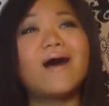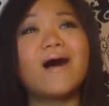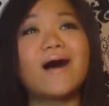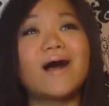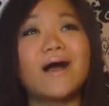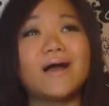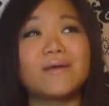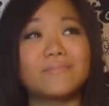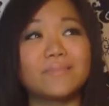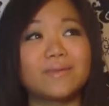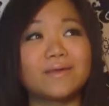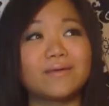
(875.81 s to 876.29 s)

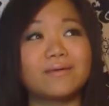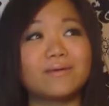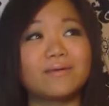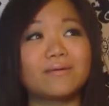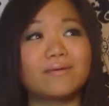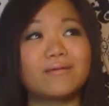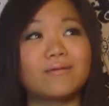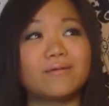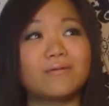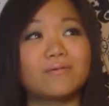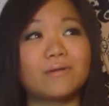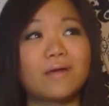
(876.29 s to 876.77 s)

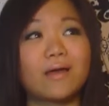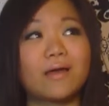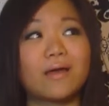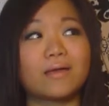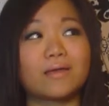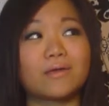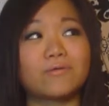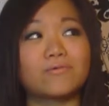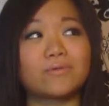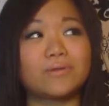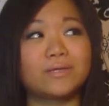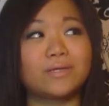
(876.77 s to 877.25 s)
I
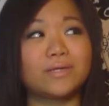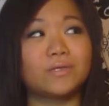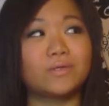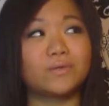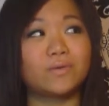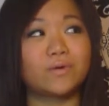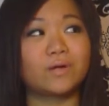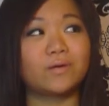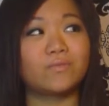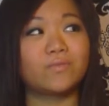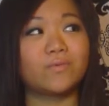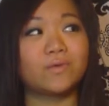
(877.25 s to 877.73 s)
get really
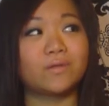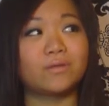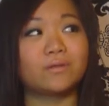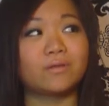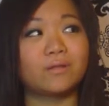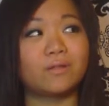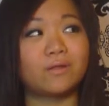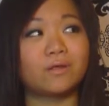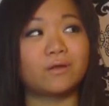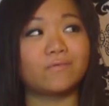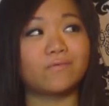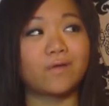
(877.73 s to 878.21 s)
annoyed with a
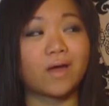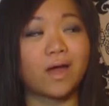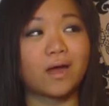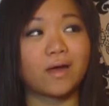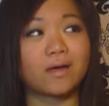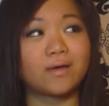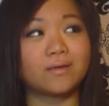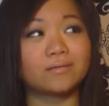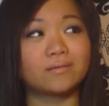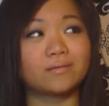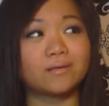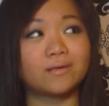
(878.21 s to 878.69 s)
lot of
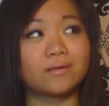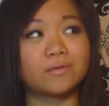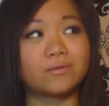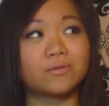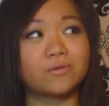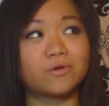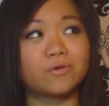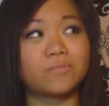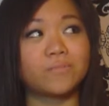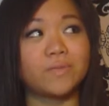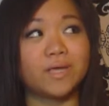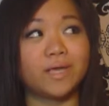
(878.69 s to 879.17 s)
guys and
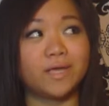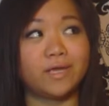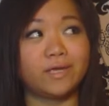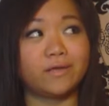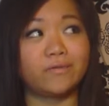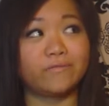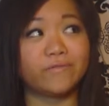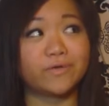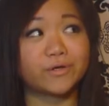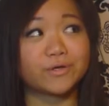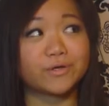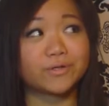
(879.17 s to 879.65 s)
their
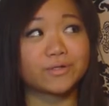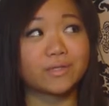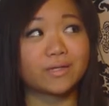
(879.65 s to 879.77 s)
behaviors,